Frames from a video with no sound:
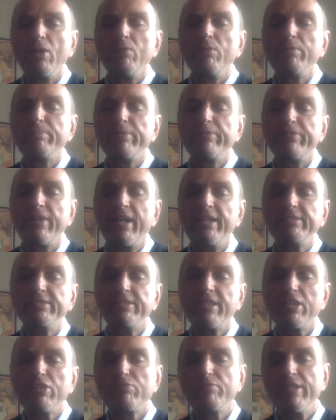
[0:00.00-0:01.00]
would provide
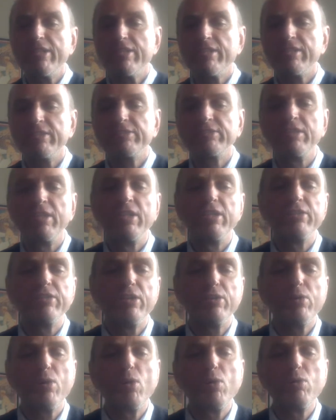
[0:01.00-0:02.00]
such riches
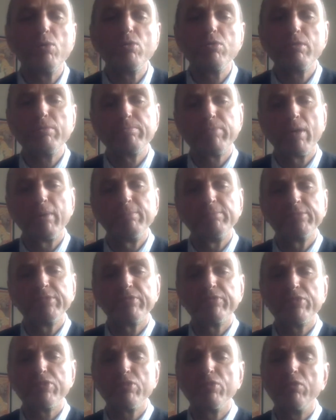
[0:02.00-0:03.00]
that all the problems of
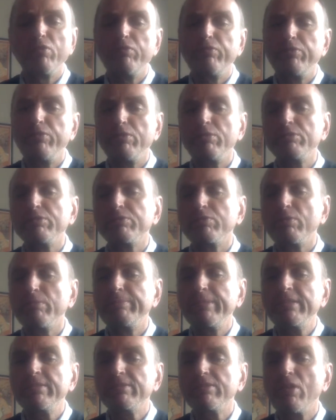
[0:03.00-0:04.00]
shortfalls would
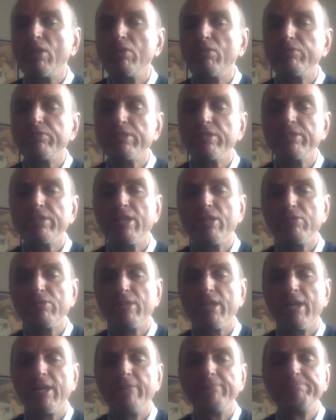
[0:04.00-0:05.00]
be solved in no
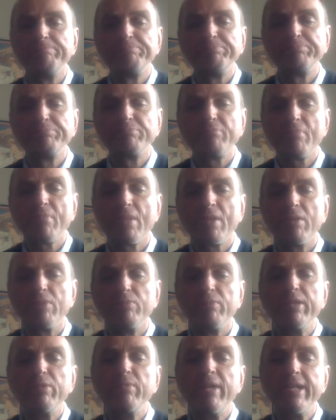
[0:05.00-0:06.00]
time.
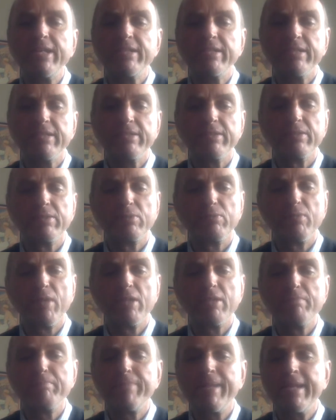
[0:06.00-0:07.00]
We waited while
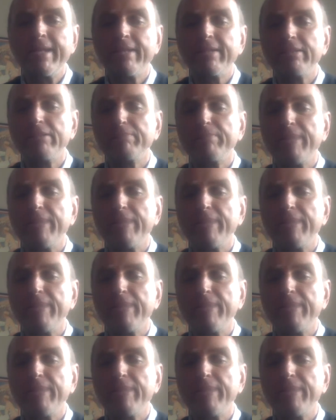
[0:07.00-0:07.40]
the bankers